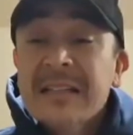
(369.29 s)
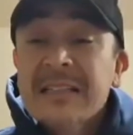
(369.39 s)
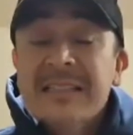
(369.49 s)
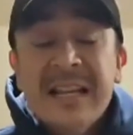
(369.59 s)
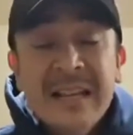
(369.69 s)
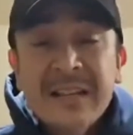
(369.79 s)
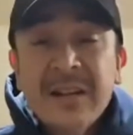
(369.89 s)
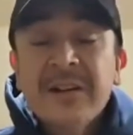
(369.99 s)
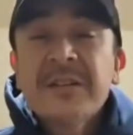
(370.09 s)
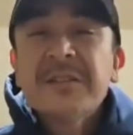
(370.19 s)
Stay
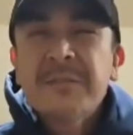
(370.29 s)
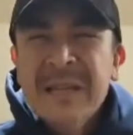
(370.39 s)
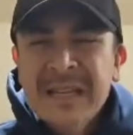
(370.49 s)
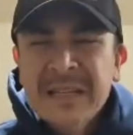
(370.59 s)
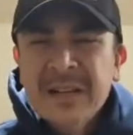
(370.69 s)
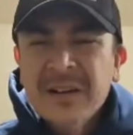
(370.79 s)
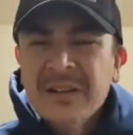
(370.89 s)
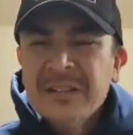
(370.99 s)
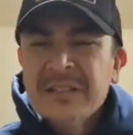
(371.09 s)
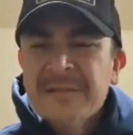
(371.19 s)
encouraged. Be
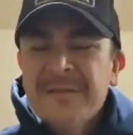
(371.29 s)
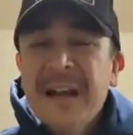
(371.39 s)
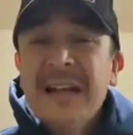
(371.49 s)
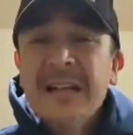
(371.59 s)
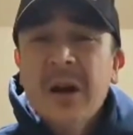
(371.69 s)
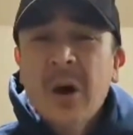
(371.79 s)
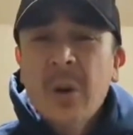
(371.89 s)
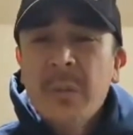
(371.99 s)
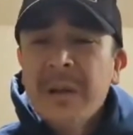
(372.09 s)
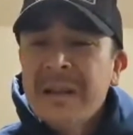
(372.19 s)
encouraged. Find
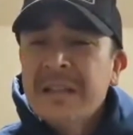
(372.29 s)
hope.